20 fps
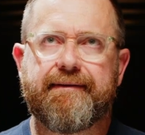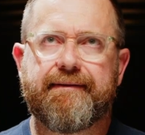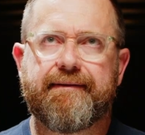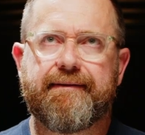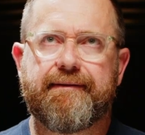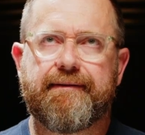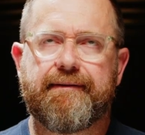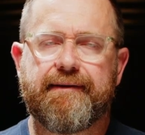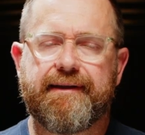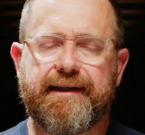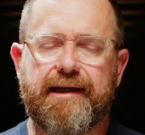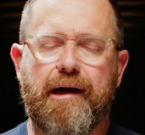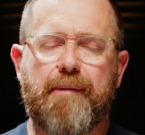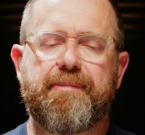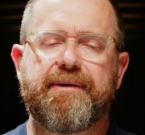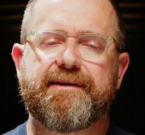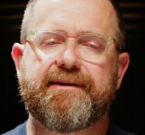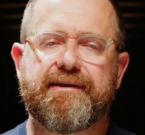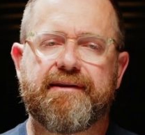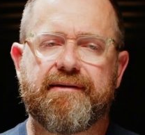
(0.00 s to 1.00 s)
or the
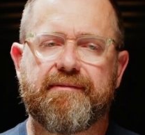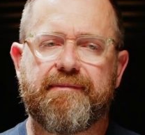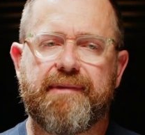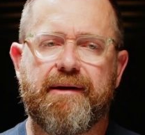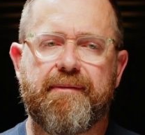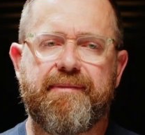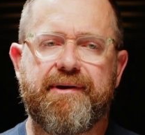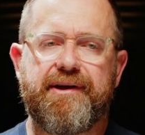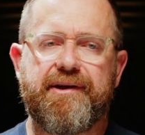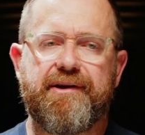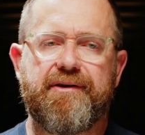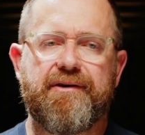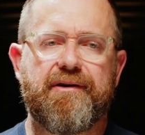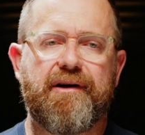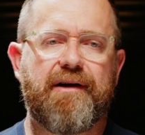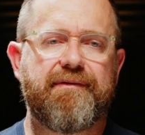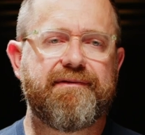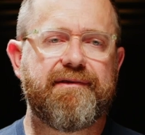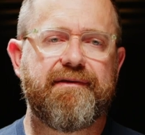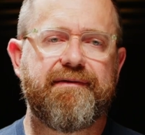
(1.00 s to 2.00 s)
opposite? Maybe you
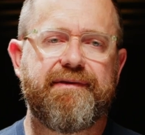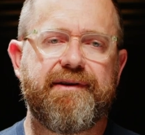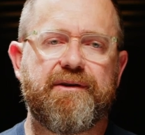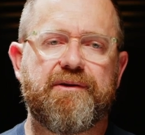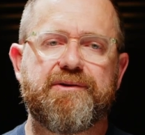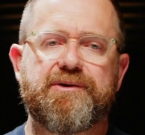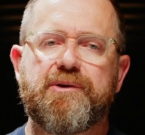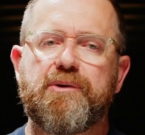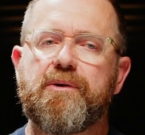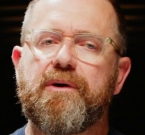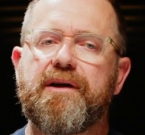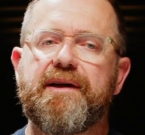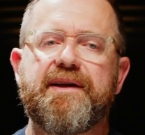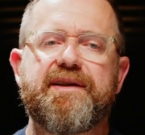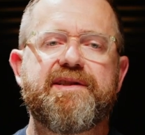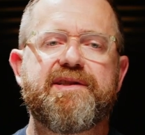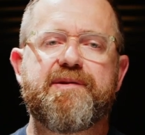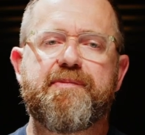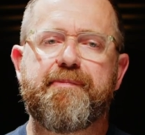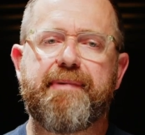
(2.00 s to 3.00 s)
often feel totally
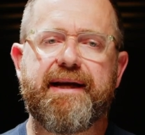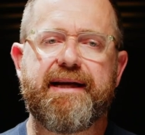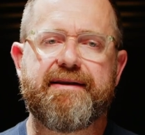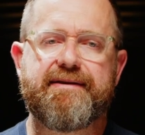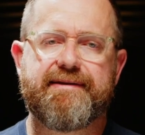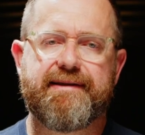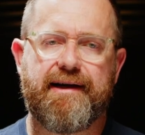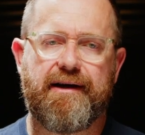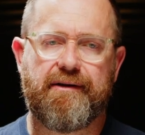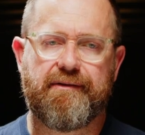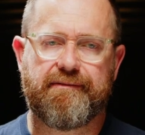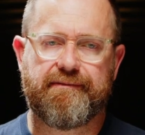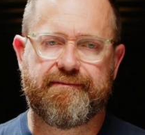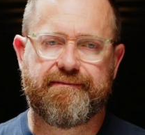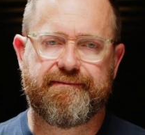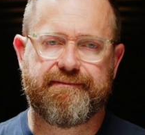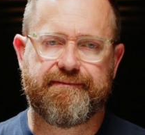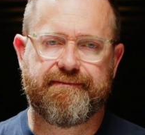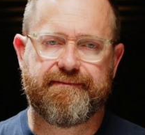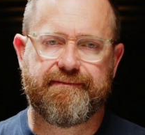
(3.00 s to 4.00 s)
spaced out
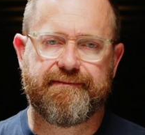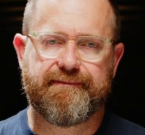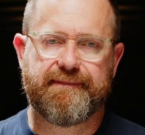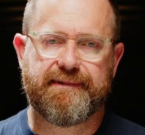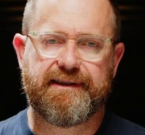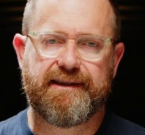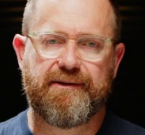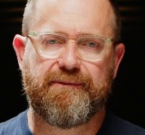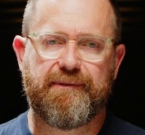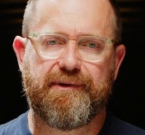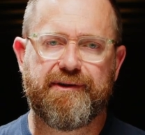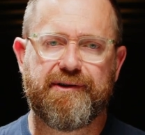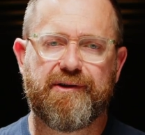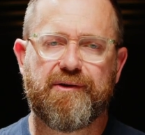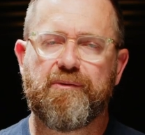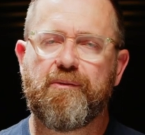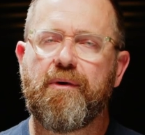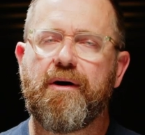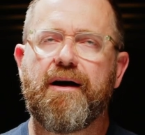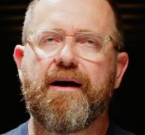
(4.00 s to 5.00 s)
and
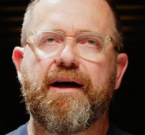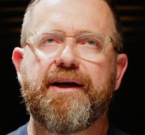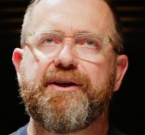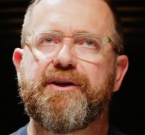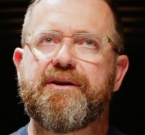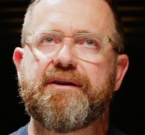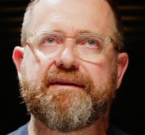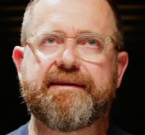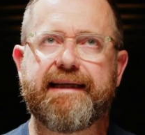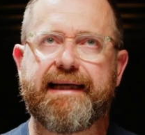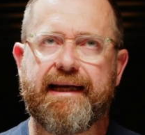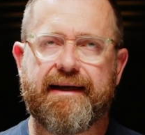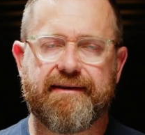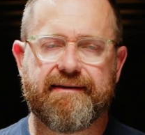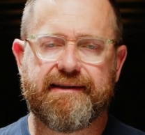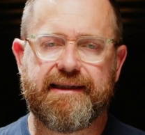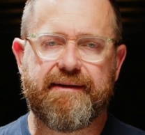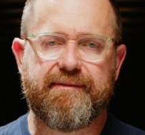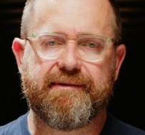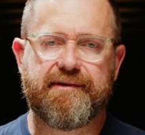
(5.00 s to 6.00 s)
wonder why you just can't
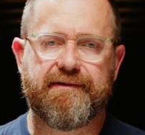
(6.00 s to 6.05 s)
seem to